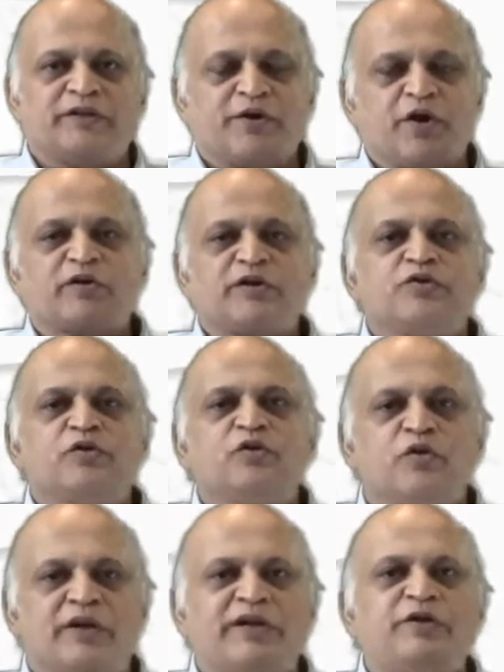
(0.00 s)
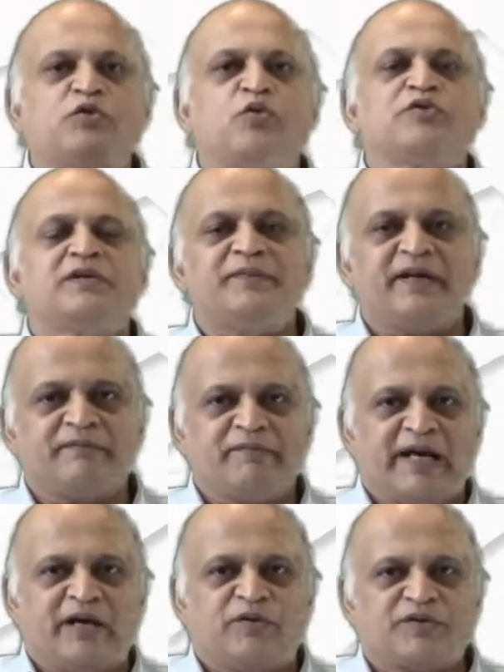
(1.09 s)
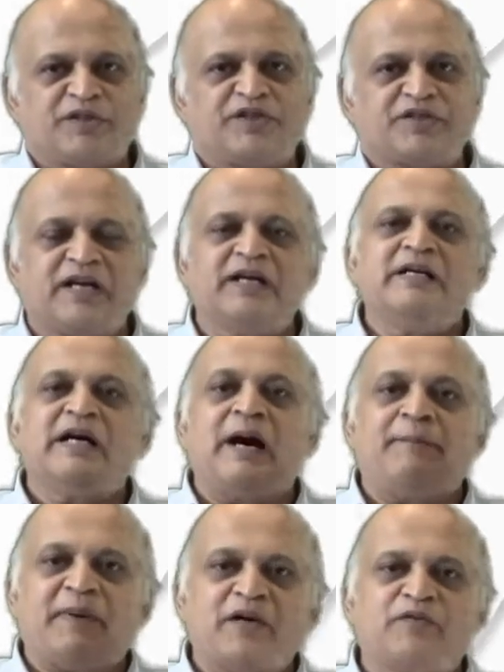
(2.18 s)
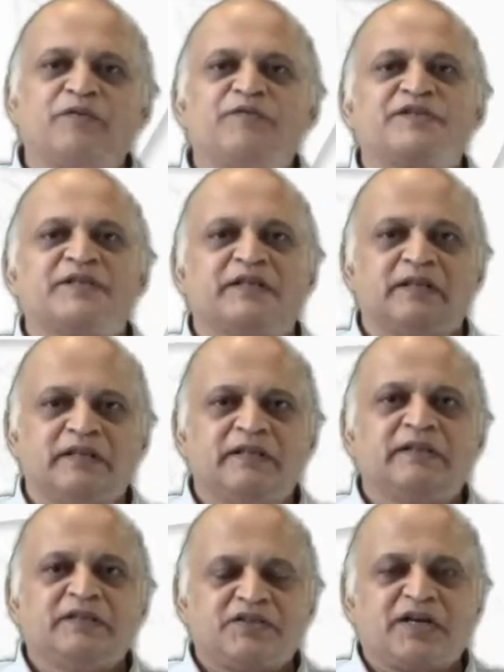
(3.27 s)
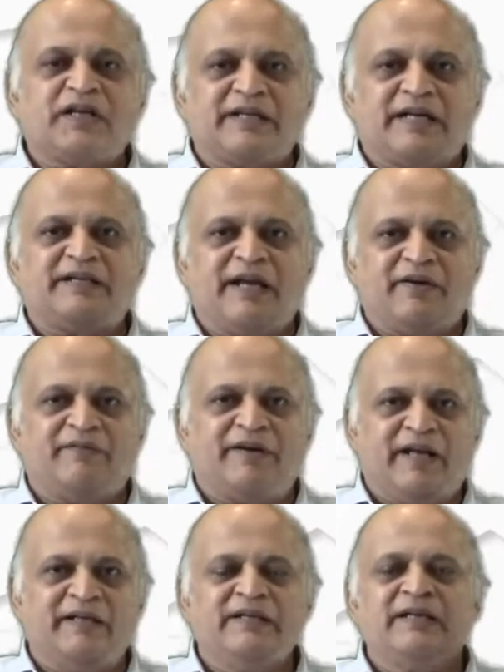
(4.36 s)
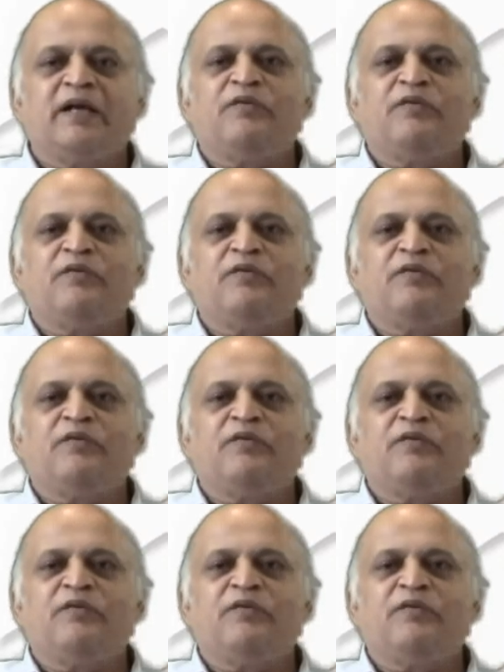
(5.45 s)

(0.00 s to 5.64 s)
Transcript: the doctor is going to run you through some diagnostic check apart from physical check that they have done.